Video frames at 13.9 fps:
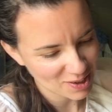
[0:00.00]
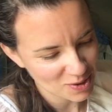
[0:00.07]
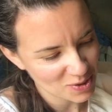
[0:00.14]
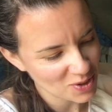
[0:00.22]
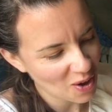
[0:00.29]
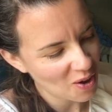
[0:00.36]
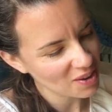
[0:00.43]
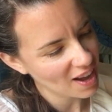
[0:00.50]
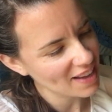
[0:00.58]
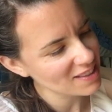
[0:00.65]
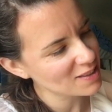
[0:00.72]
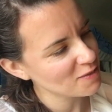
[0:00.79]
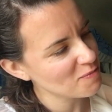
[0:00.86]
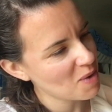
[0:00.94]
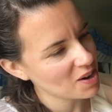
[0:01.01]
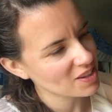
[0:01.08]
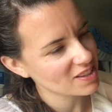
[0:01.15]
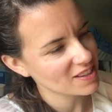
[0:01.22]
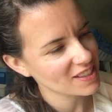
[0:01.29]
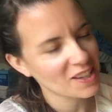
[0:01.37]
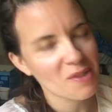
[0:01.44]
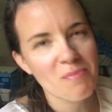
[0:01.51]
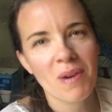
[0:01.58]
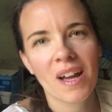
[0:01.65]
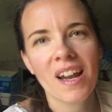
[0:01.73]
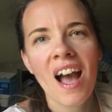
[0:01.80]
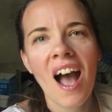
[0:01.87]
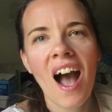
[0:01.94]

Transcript: So there's all kinds of marks on here, but